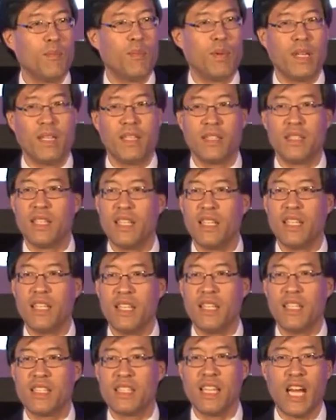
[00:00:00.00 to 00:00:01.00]
But
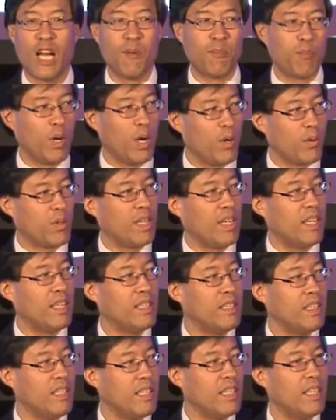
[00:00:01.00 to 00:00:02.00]
it is not
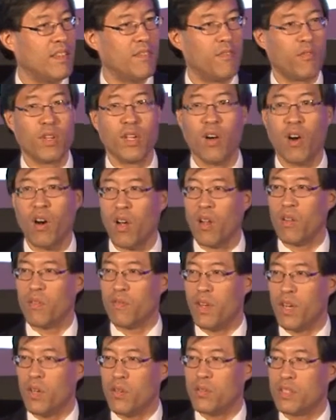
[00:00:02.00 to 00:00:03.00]
broken if we
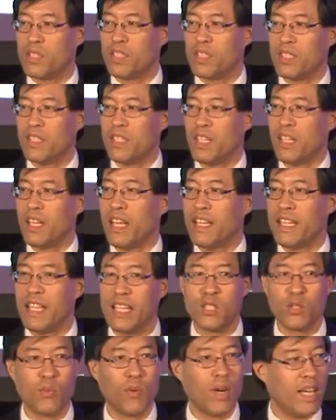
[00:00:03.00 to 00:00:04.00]
all vote. And
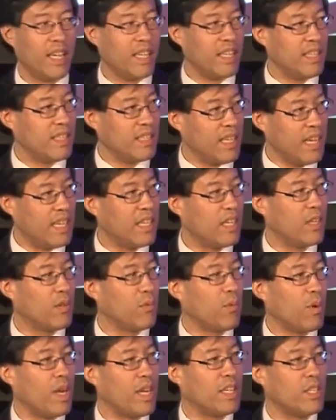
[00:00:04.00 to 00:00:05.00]
that's why I
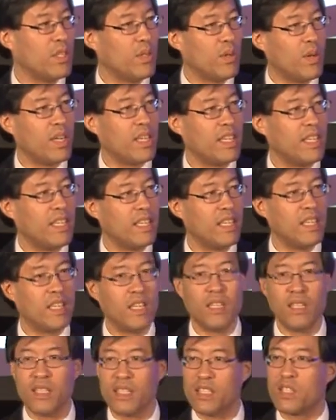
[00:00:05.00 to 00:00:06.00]
know why you are
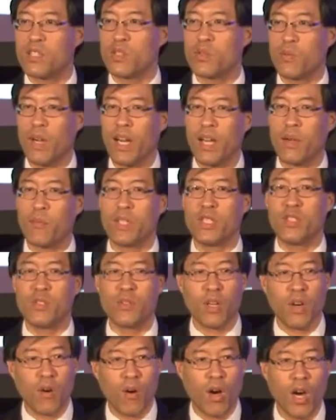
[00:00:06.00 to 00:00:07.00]
here. This is why when
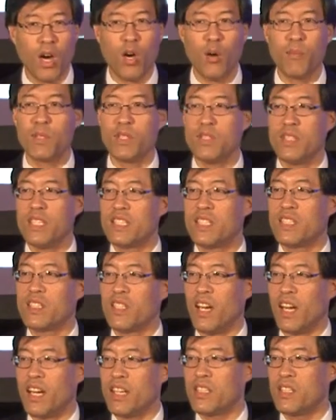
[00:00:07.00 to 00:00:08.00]
you go home, you need to
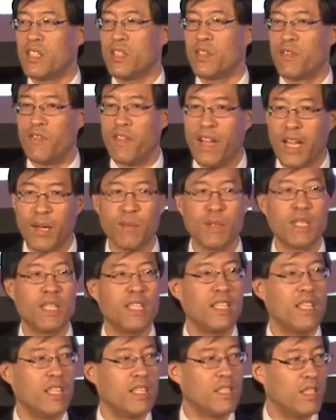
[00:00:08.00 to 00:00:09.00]
talk to your
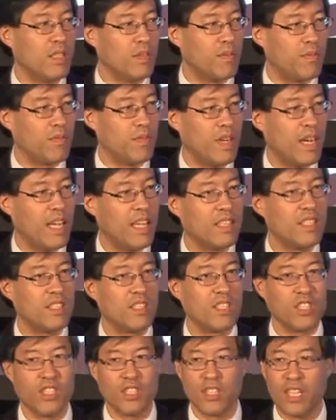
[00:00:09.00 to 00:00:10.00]
family and your
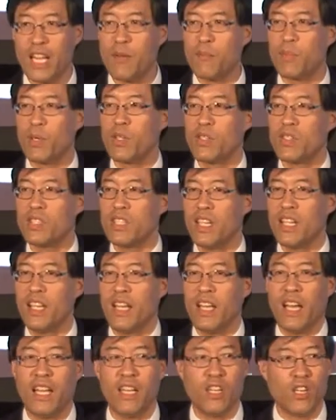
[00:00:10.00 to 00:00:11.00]
friends and your neighbors
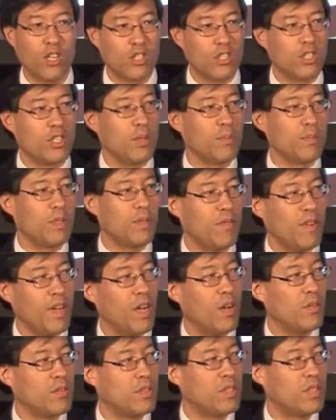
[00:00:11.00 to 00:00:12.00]
and urge them to
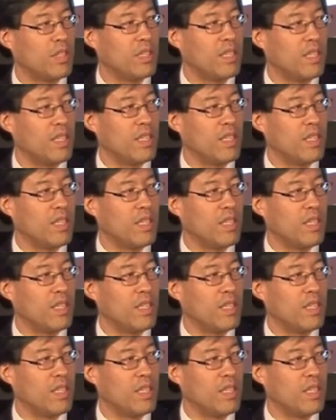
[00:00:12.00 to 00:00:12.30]
vote.